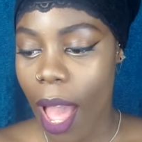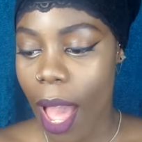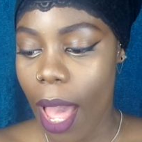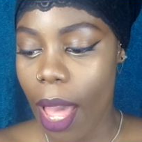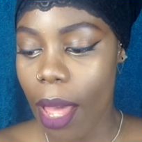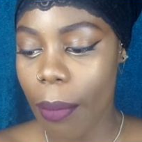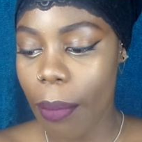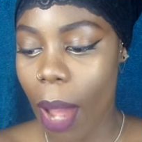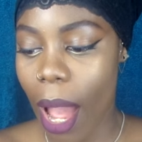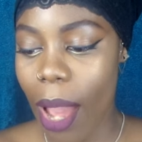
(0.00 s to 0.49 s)

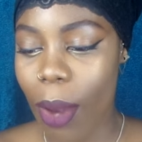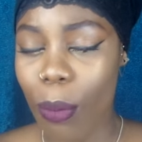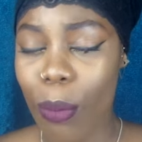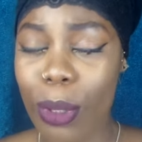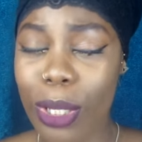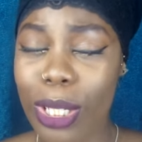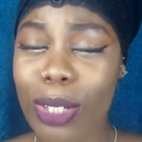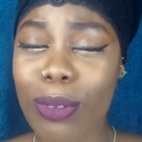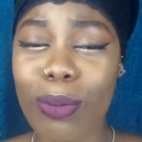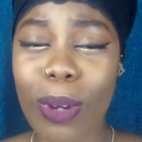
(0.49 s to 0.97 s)
I
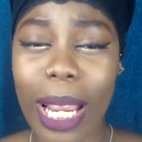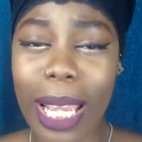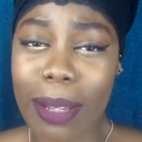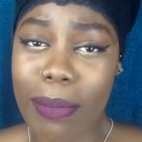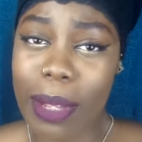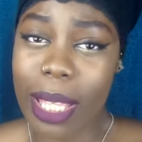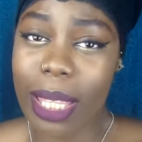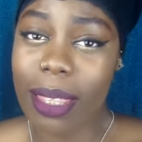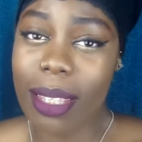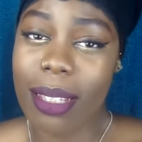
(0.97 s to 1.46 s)
wouldn't
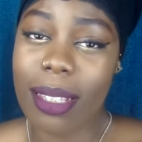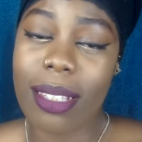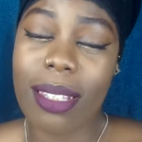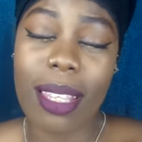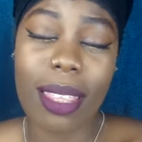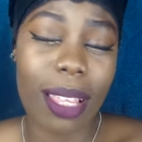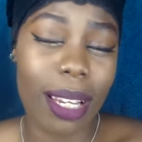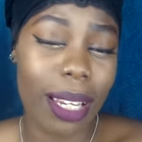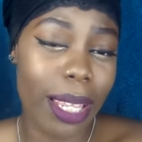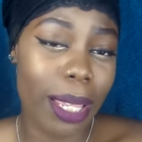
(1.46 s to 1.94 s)
recommend this
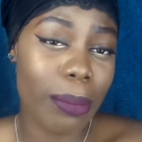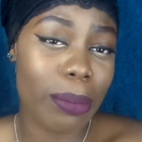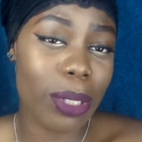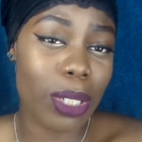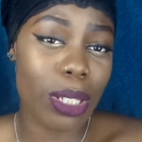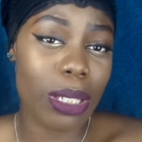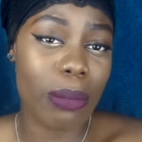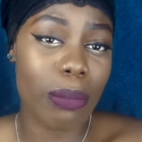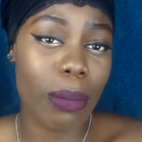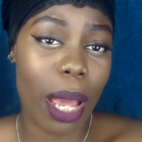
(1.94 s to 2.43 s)
to the
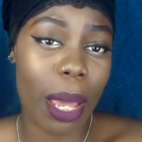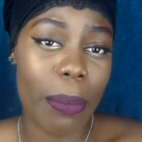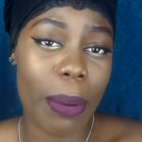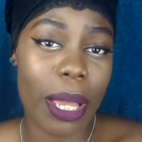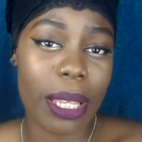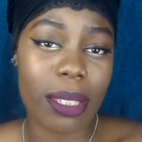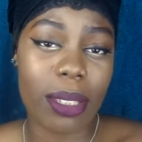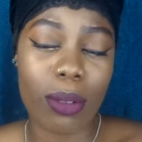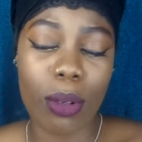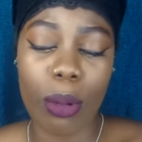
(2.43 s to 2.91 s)
lips, just my
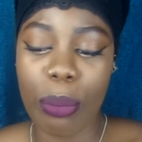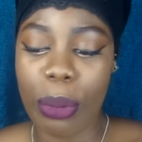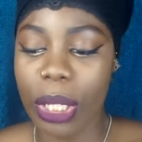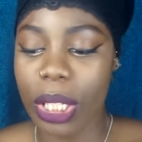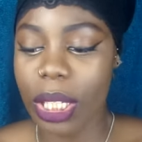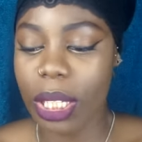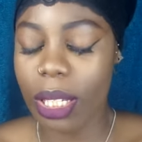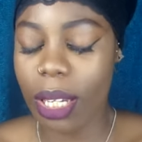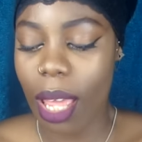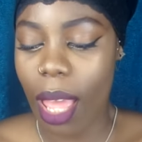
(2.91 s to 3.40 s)
personal
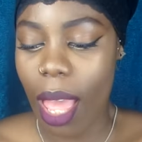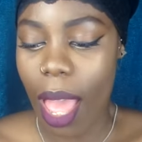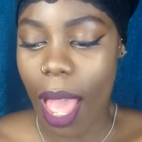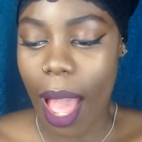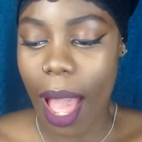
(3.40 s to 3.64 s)
opinion,